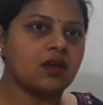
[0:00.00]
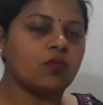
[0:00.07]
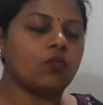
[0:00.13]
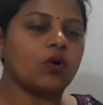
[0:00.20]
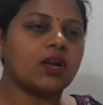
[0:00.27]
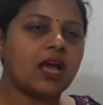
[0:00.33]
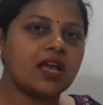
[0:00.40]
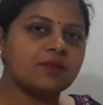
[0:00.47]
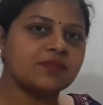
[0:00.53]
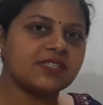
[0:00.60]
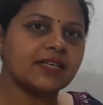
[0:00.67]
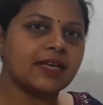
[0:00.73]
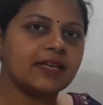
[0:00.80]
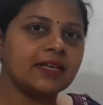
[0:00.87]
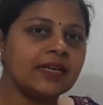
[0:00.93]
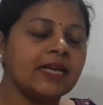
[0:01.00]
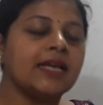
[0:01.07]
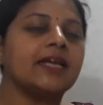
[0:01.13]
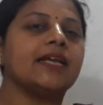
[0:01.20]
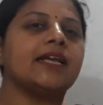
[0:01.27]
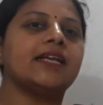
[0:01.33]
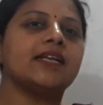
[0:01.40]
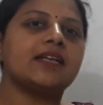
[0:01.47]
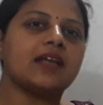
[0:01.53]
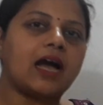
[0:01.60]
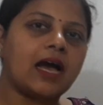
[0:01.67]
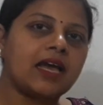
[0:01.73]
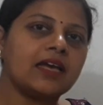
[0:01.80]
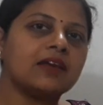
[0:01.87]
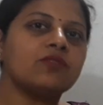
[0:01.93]
What I am saying,
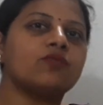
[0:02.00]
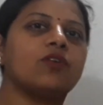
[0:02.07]
entire